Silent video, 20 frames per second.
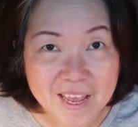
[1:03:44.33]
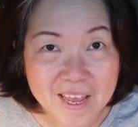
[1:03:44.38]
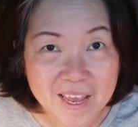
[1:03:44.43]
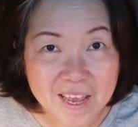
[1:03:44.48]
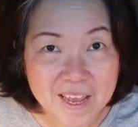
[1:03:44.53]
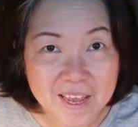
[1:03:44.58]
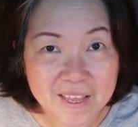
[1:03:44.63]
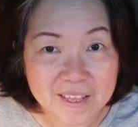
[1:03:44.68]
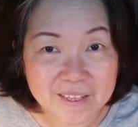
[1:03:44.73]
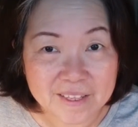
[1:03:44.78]

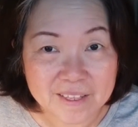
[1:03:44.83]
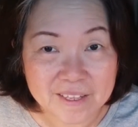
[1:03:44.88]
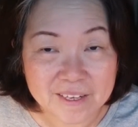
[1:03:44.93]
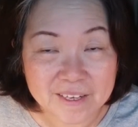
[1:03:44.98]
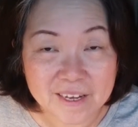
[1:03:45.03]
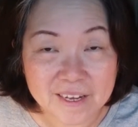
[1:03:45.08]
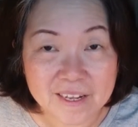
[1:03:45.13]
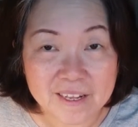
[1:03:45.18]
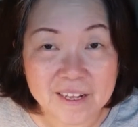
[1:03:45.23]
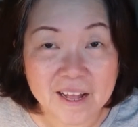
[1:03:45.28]
And
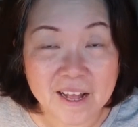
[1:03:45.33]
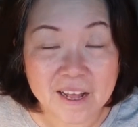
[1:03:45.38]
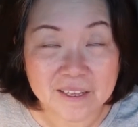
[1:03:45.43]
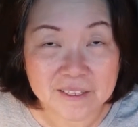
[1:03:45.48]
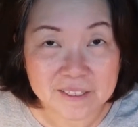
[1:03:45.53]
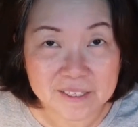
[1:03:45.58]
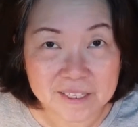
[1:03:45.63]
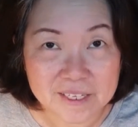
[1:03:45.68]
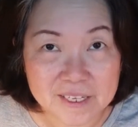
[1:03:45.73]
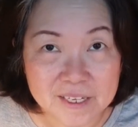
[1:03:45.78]
I'll
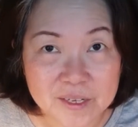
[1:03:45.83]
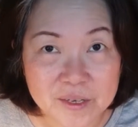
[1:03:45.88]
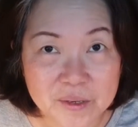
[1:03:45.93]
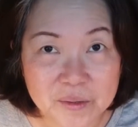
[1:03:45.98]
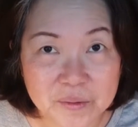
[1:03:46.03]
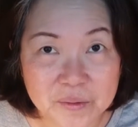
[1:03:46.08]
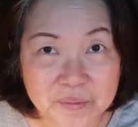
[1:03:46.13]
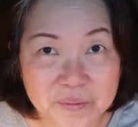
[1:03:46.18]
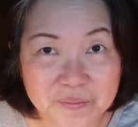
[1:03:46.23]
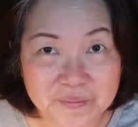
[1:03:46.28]
see you.
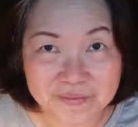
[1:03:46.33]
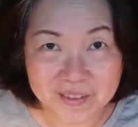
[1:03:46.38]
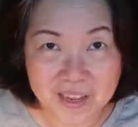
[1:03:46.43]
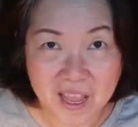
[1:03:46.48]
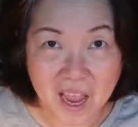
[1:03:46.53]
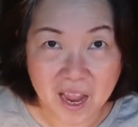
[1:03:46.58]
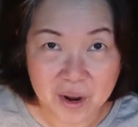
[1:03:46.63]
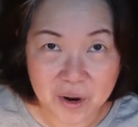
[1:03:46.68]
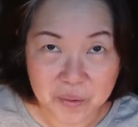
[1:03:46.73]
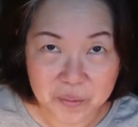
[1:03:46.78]

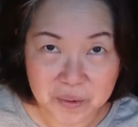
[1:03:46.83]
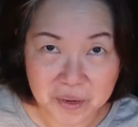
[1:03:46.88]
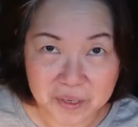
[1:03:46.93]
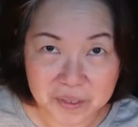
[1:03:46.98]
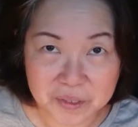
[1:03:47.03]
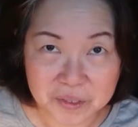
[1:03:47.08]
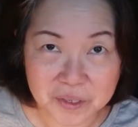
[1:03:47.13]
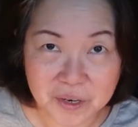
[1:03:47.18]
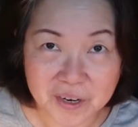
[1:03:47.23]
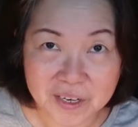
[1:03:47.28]
I hope you
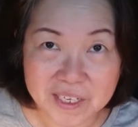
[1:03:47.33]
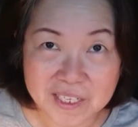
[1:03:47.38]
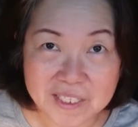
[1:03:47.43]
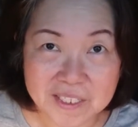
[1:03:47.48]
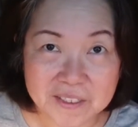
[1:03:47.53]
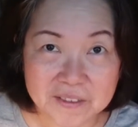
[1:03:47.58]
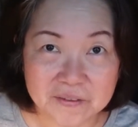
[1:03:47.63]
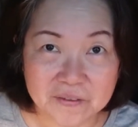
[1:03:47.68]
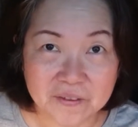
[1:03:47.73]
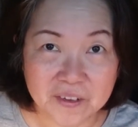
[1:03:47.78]
enjoy this
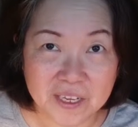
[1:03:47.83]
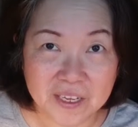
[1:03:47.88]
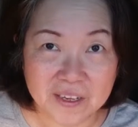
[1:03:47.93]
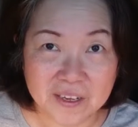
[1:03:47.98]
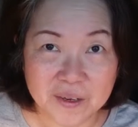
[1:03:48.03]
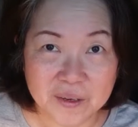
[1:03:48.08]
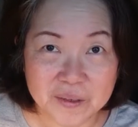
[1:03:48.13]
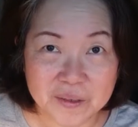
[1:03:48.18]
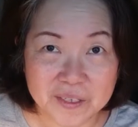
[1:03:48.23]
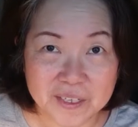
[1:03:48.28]

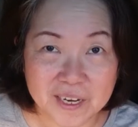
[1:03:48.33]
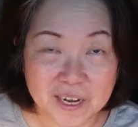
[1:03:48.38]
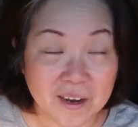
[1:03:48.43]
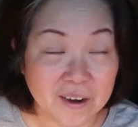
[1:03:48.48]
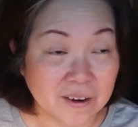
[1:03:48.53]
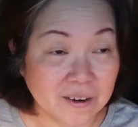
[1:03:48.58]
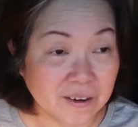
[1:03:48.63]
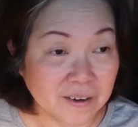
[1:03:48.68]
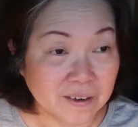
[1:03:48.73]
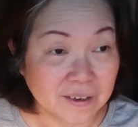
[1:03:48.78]
video
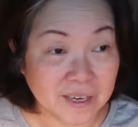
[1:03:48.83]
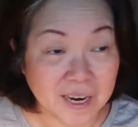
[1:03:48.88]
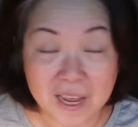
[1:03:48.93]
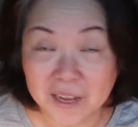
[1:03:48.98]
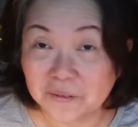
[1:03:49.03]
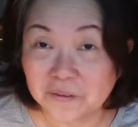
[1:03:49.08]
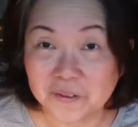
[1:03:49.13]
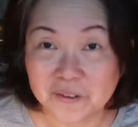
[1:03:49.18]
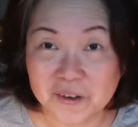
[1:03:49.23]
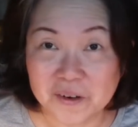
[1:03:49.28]
or live
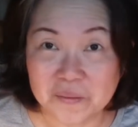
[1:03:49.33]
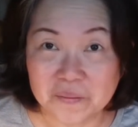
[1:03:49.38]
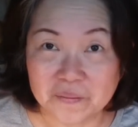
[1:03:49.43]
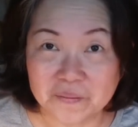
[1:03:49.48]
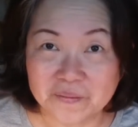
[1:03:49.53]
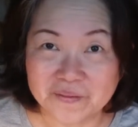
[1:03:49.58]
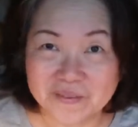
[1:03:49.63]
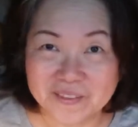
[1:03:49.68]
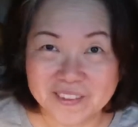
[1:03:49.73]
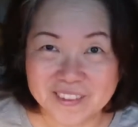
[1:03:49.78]
stream.
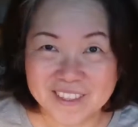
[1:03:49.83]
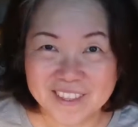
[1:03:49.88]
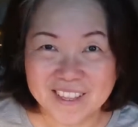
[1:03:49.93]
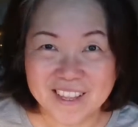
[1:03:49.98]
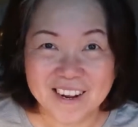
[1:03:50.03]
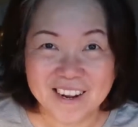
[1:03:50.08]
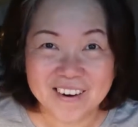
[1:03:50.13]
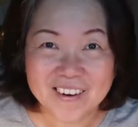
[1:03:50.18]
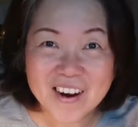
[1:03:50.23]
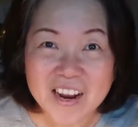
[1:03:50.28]

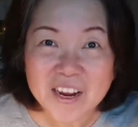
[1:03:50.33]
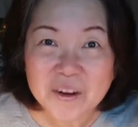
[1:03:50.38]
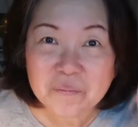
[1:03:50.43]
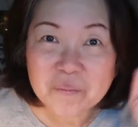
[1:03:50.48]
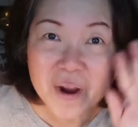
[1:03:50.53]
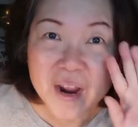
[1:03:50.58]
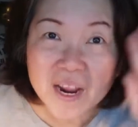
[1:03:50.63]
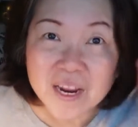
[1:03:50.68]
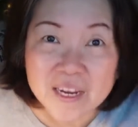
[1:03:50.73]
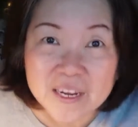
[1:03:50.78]
All right,
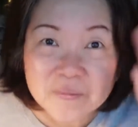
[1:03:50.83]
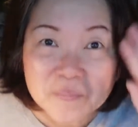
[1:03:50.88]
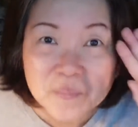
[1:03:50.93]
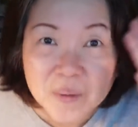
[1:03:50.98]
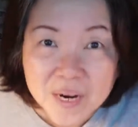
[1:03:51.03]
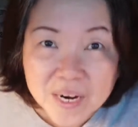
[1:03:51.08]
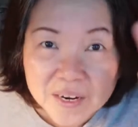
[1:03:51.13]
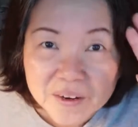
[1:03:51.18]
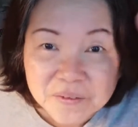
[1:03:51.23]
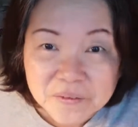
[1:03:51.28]
bye,
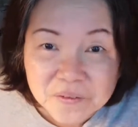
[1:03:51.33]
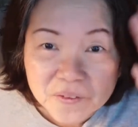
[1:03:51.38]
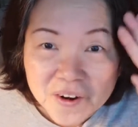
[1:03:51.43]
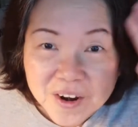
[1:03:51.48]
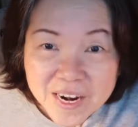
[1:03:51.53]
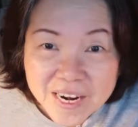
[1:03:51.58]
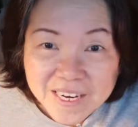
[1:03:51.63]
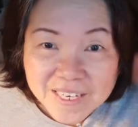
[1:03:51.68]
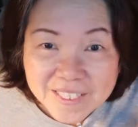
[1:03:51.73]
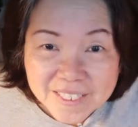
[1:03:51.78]

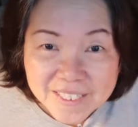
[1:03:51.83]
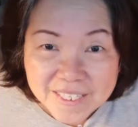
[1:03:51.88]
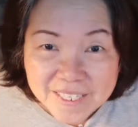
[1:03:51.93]
friends.